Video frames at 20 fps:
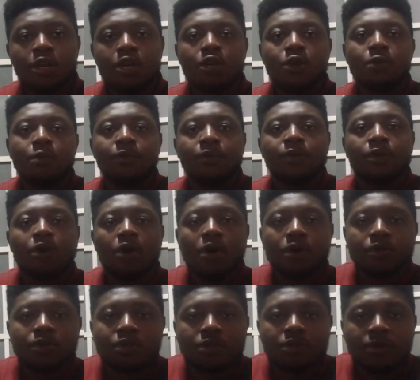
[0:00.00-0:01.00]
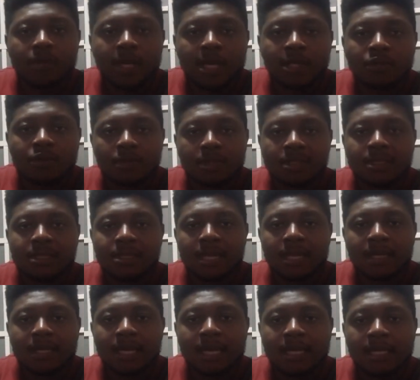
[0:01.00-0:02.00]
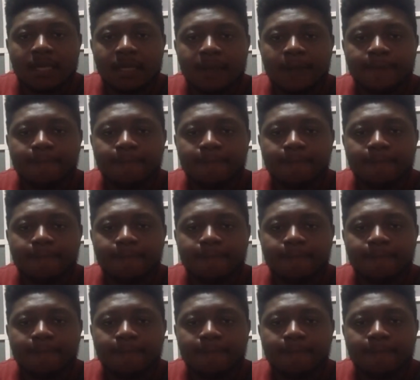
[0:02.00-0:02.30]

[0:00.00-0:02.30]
with chords. So that was Tenderly.